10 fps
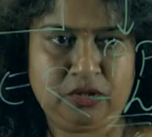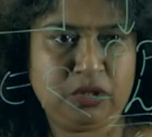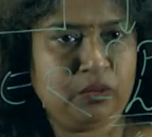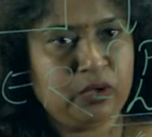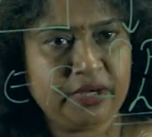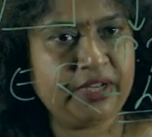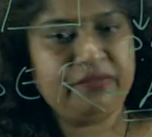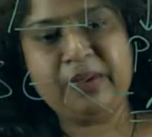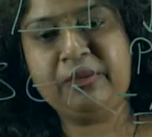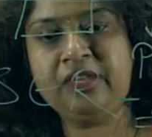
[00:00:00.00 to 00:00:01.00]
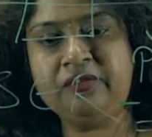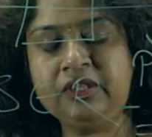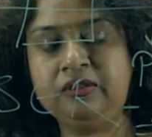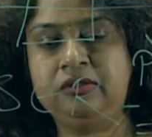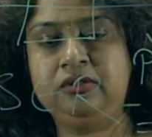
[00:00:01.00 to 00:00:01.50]
you are already familiar
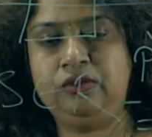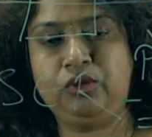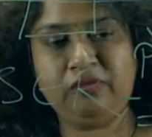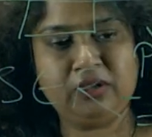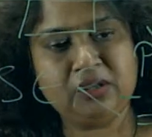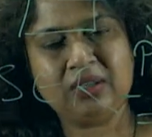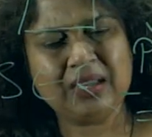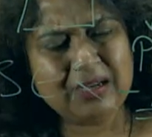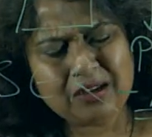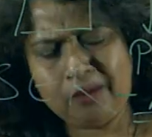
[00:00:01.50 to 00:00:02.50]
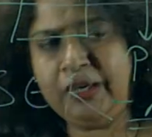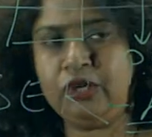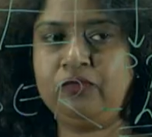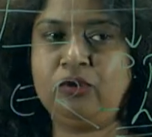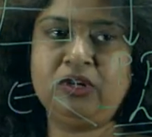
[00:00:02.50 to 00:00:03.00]
with, you have learnt a little bit
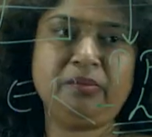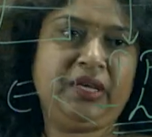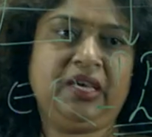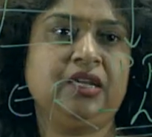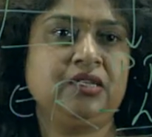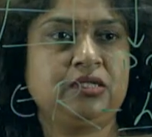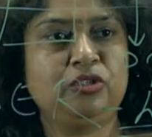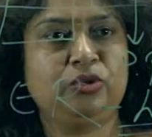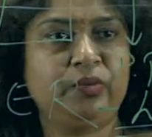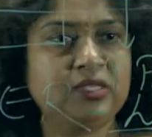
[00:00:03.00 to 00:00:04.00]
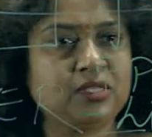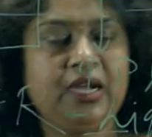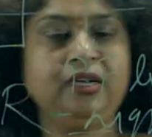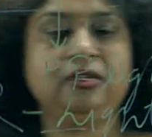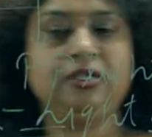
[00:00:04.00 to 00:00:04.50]
of quantum mechanics in your 12th
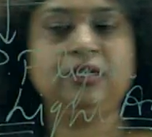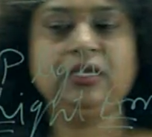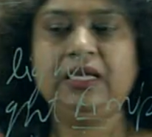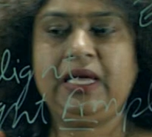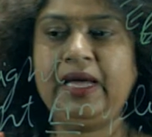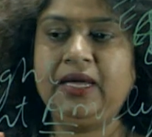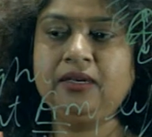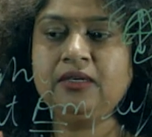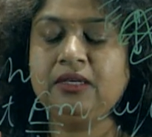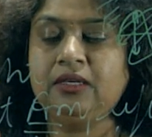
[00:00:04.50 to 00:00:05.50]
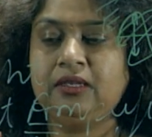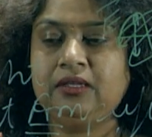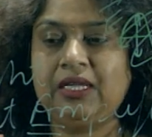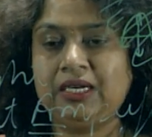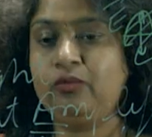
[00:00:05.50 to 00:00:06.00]
standard, and
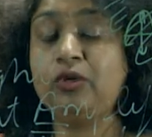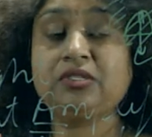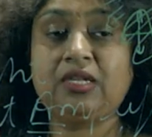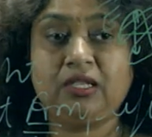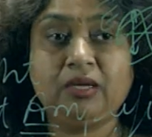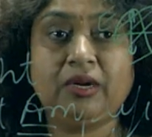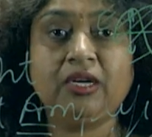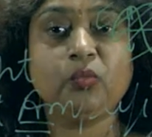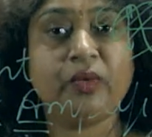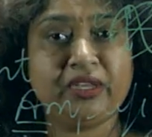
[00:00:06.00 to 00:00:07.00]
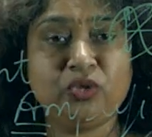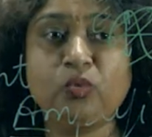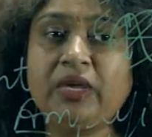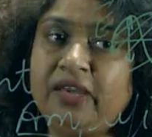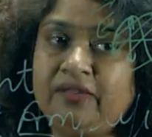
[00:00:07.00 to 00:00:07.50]
that was nothing but when you
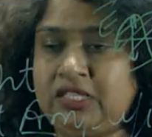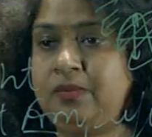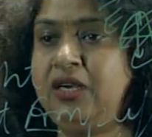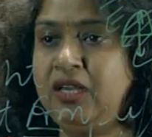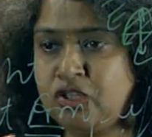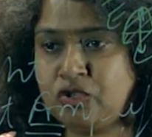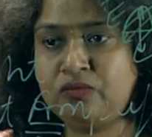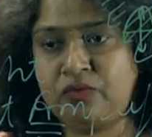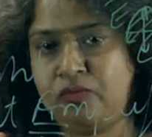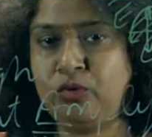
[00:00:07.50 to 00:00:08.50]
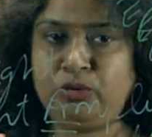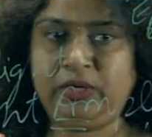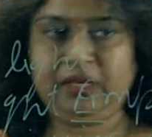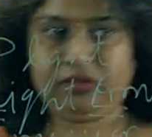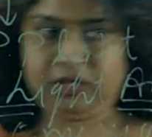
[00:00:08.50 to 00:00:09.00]
gave explanation for photoelectric